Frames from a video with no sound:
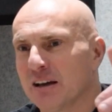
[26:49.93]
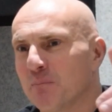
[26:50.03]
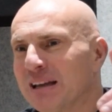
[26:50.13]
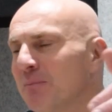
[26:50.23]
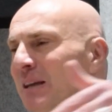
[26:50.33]

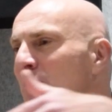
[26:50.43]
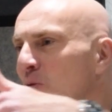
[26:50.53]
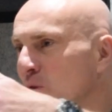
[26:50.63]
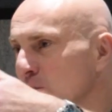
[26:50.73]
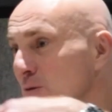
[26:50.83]
many
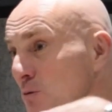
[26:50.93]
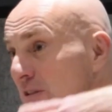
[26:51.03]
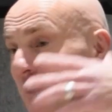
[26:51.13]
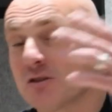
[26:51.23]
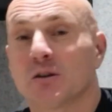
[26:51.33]
of those tools
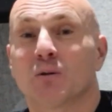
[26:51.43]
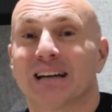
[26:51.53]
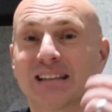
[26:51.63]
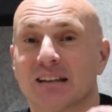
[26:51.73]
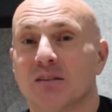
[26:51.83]
actually
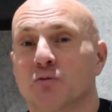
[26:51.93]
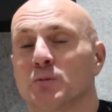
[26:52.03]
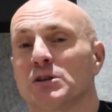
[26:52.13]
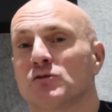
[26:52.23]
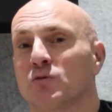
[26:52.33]
collecting
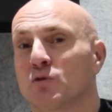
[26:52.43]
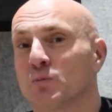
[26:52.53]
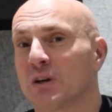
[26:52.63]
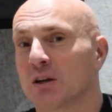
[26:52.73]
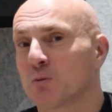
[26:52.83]
information from
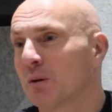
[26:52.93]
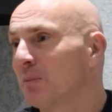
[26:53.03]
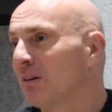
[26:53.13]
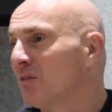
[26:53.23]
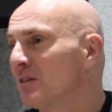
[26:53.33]
dark web.
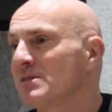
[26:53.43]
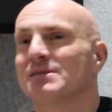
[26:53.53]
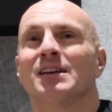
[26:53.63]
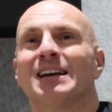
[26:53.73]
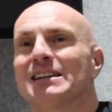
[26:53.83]
If there
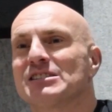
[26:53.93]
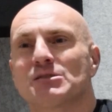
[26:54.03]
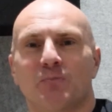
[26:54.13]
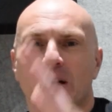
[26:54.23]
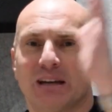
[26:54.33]
is
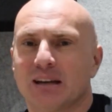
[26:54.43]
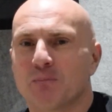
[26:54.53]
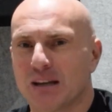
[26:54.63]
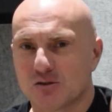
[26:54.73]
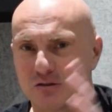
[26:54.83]
spike in
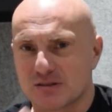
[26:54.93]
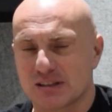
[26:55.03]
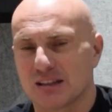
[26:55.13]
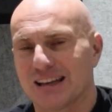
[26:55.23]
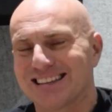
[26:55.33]
mentions
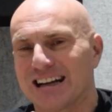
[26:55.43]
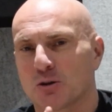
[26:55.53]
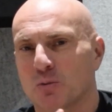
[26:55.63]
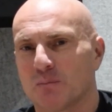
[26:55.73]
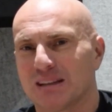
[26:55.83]
in
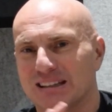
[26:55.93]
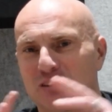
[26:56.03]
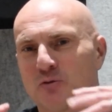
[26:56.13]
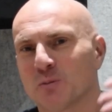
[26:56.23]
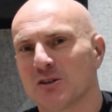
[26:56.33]
dark web that
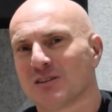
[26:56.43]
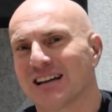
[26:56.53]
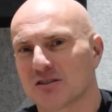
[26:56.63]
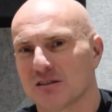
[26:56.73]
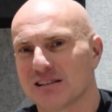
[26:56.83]
information
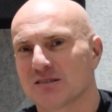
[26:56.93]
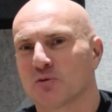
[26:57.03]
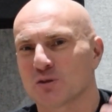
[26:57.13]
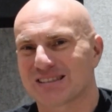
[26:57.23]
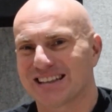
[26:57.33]
actually is
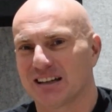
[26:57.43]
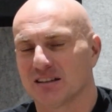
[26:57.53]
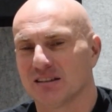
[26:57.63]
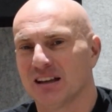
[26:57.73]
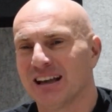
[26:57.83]
for
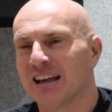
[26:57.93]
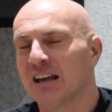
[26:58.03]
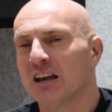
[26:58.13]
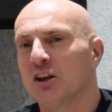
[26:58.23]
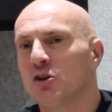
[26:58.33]
sale,
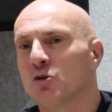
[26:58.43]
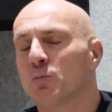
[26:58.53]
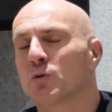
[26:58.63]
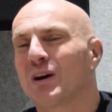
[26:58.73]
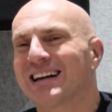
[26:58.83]
you
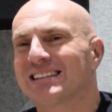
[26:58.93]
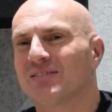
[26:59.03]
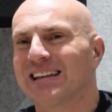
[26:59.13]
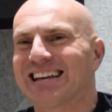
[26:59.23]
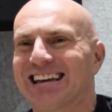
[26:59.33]

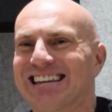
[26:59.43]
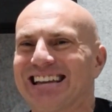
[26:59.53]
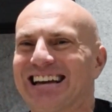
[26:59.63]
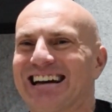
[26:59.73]
proactively can